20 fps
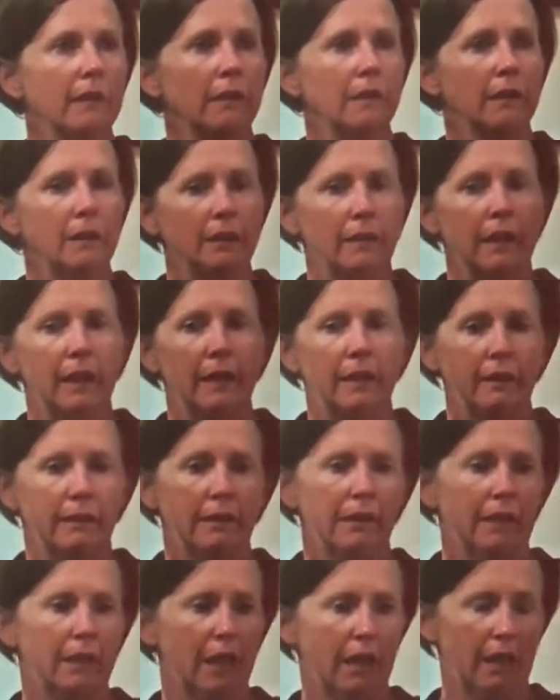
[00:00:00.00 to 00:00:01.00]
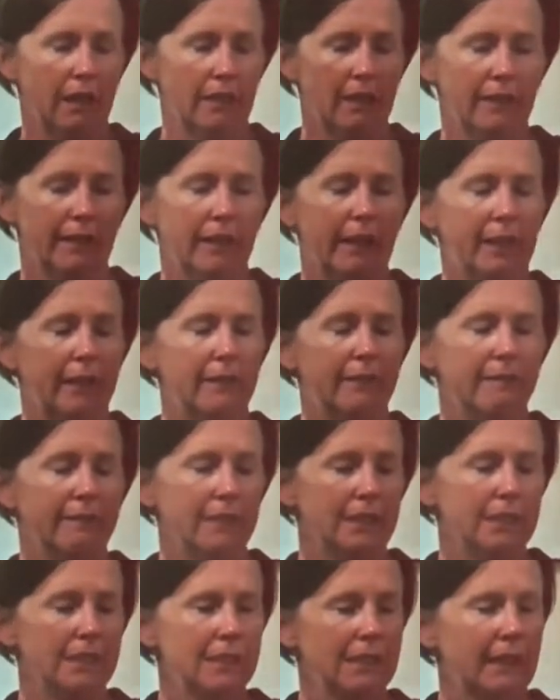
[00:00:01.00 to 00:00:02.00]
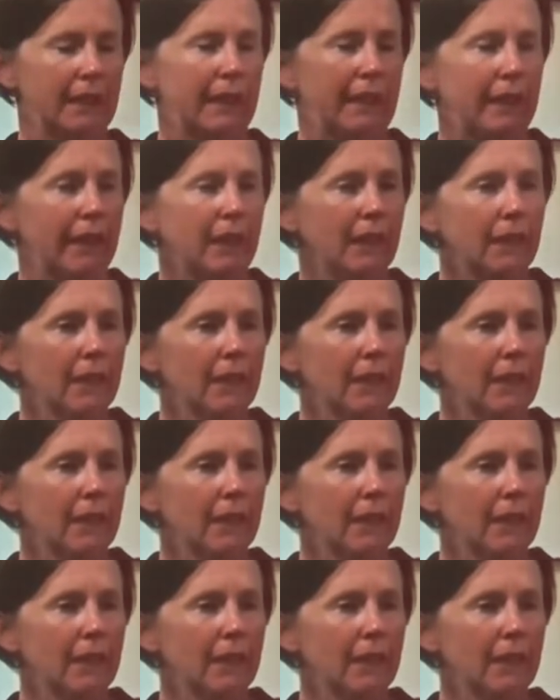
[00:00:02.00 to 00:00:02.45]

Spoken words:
At the end of this day,